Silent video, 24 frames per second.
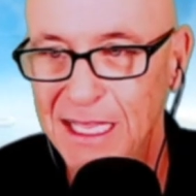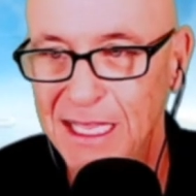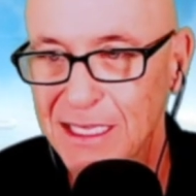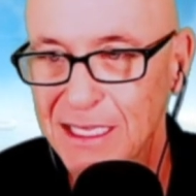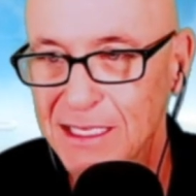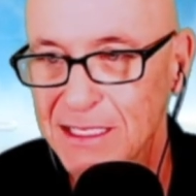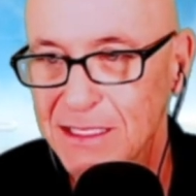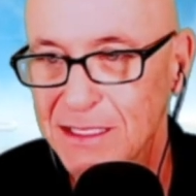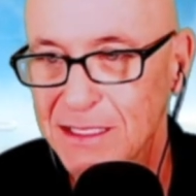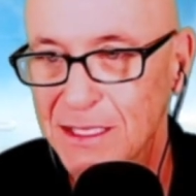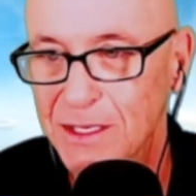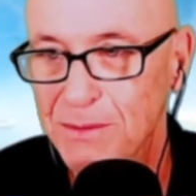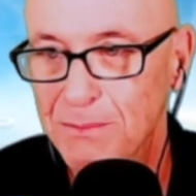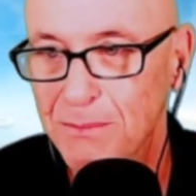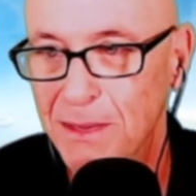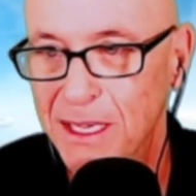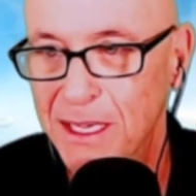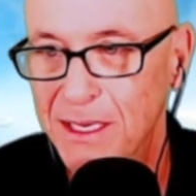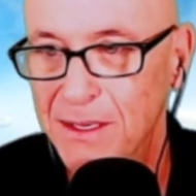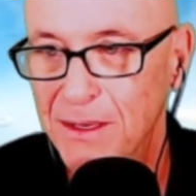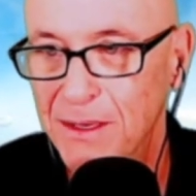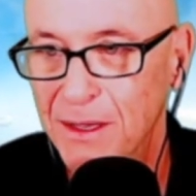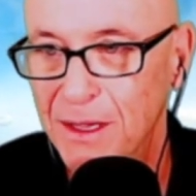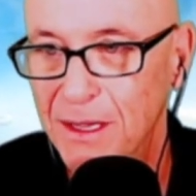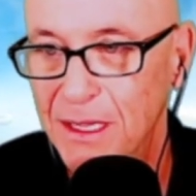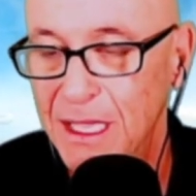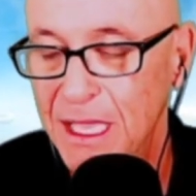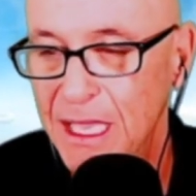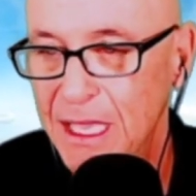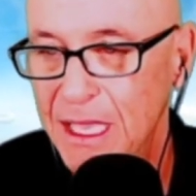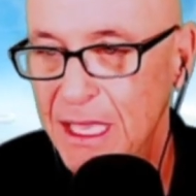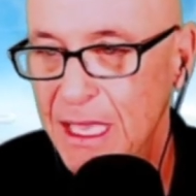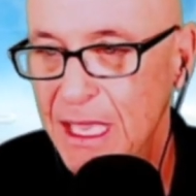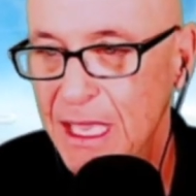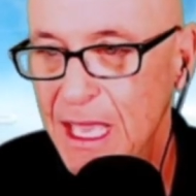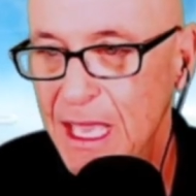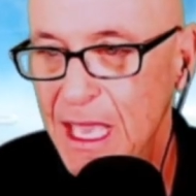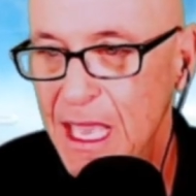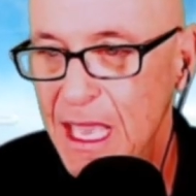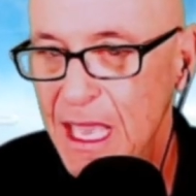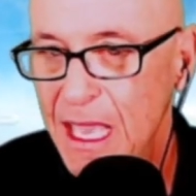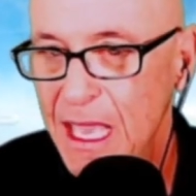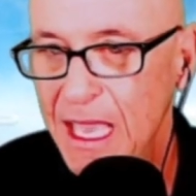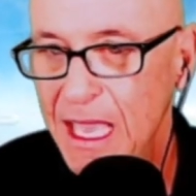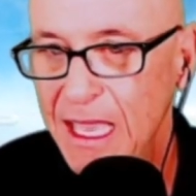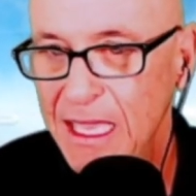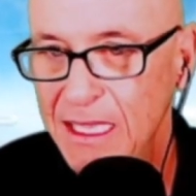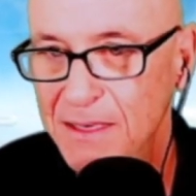is my dog.
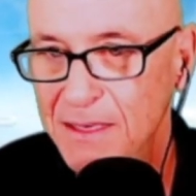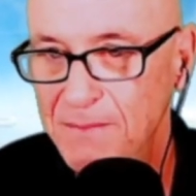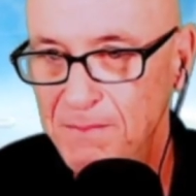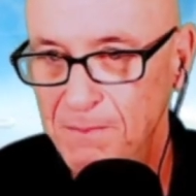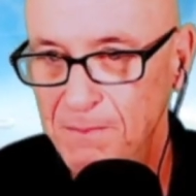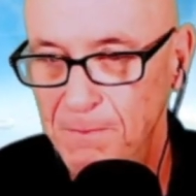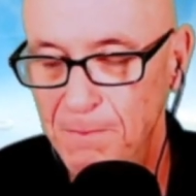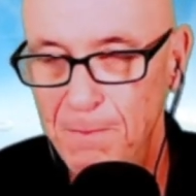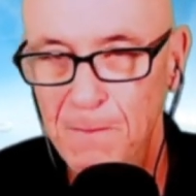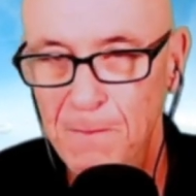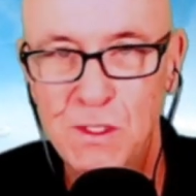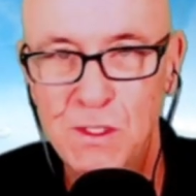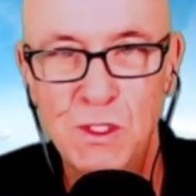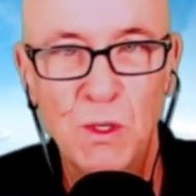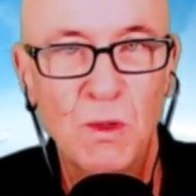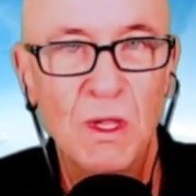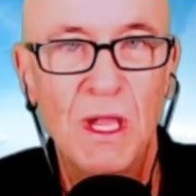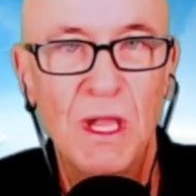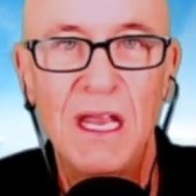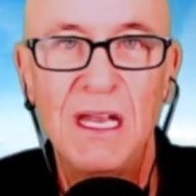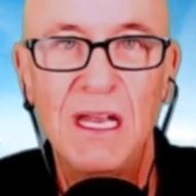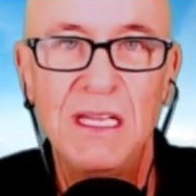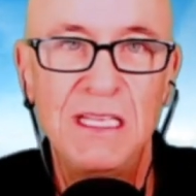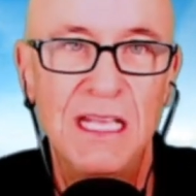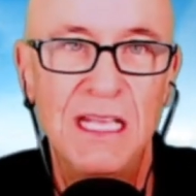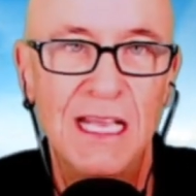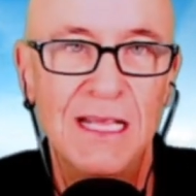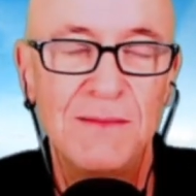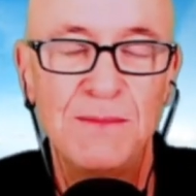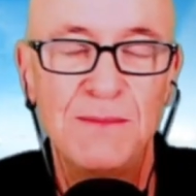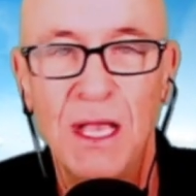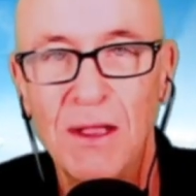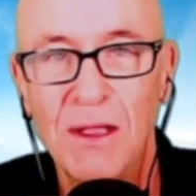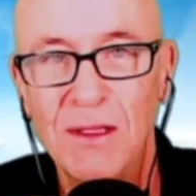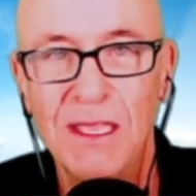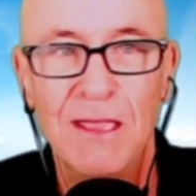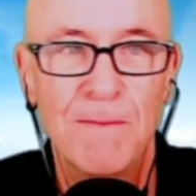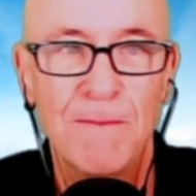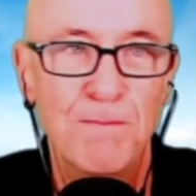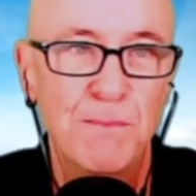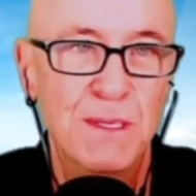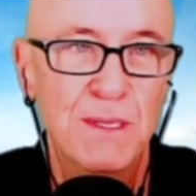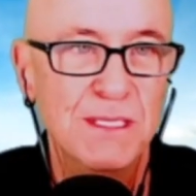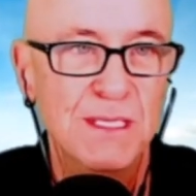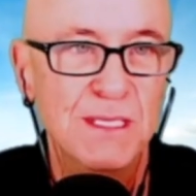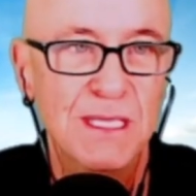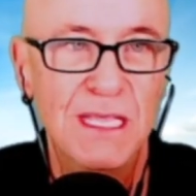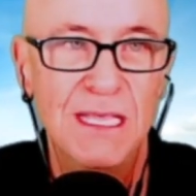And so a lot of times I'll get
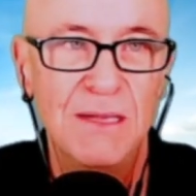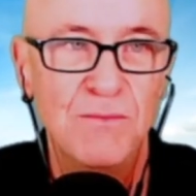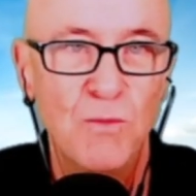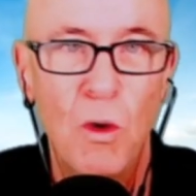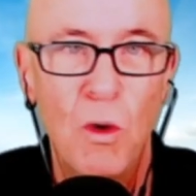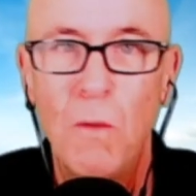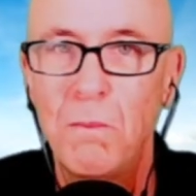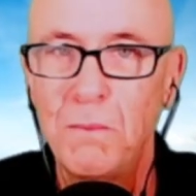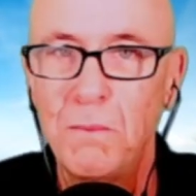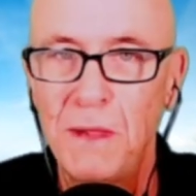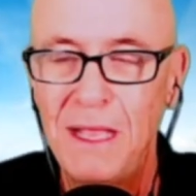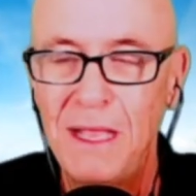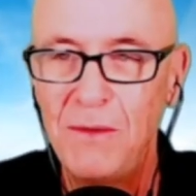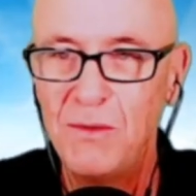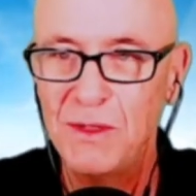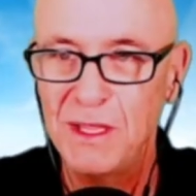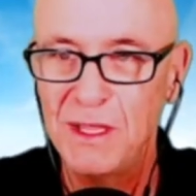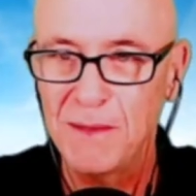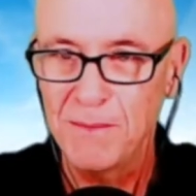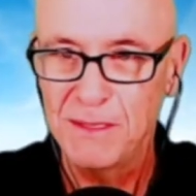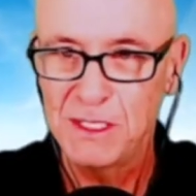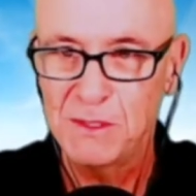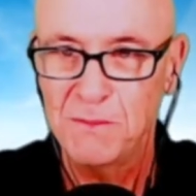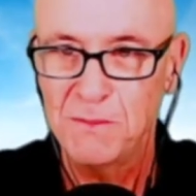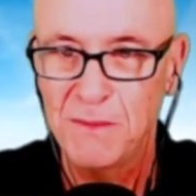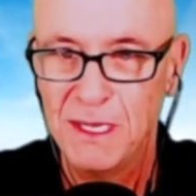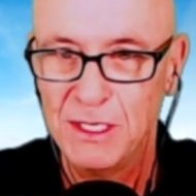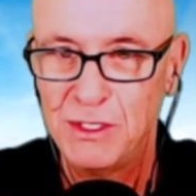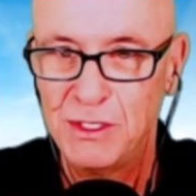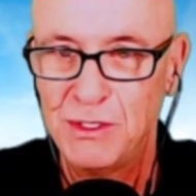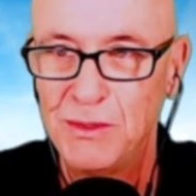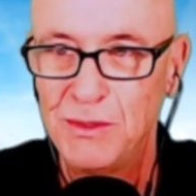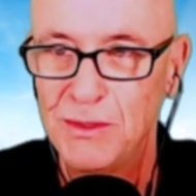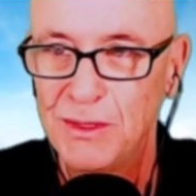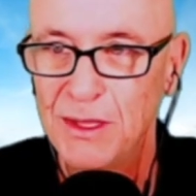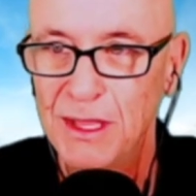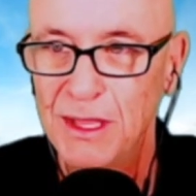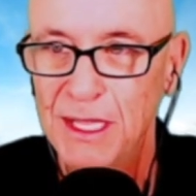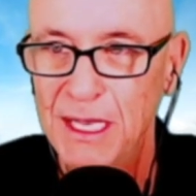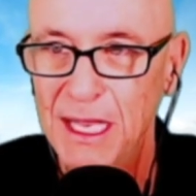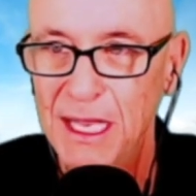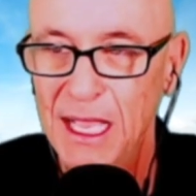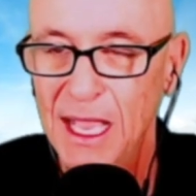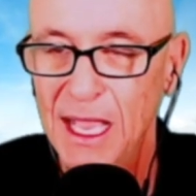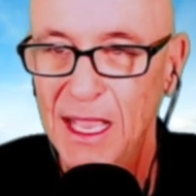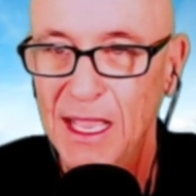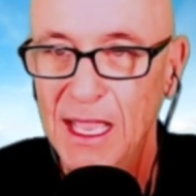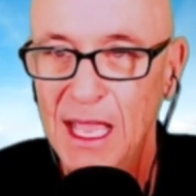busy and won't play with him as much during the
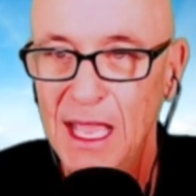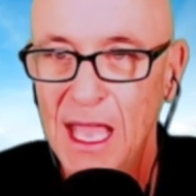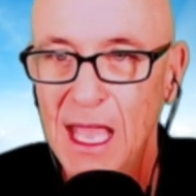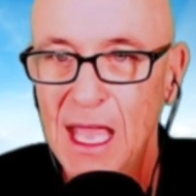day.